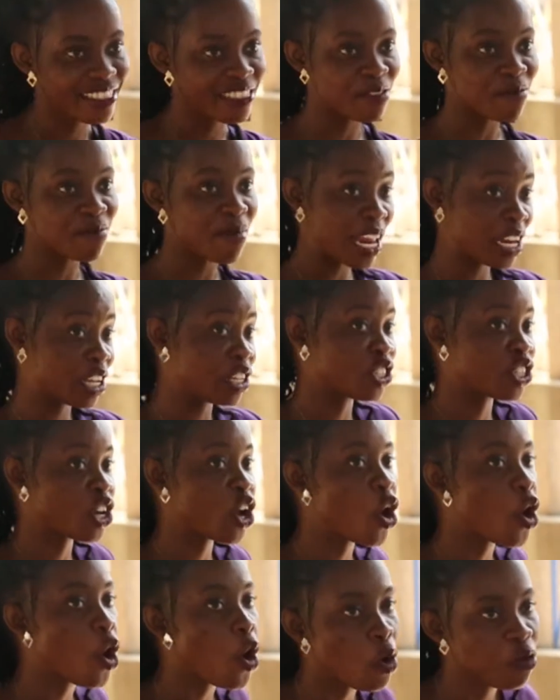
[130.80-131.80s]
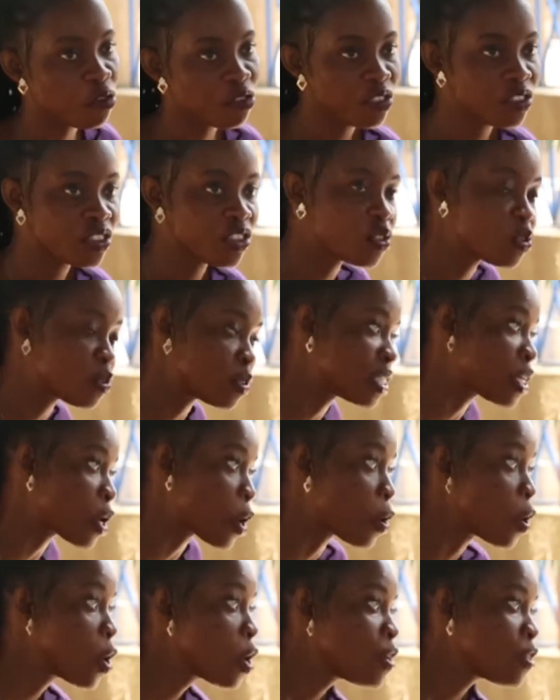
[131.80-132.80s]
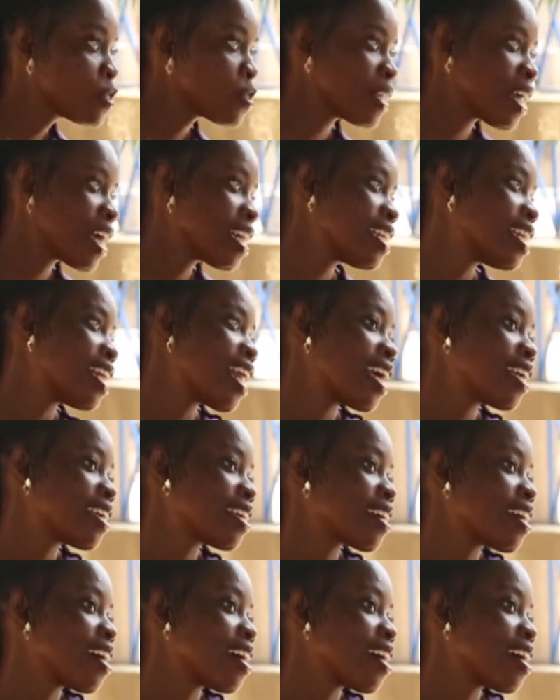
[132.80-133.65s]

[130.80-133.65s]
the manager of the hotel. So Daddy, like,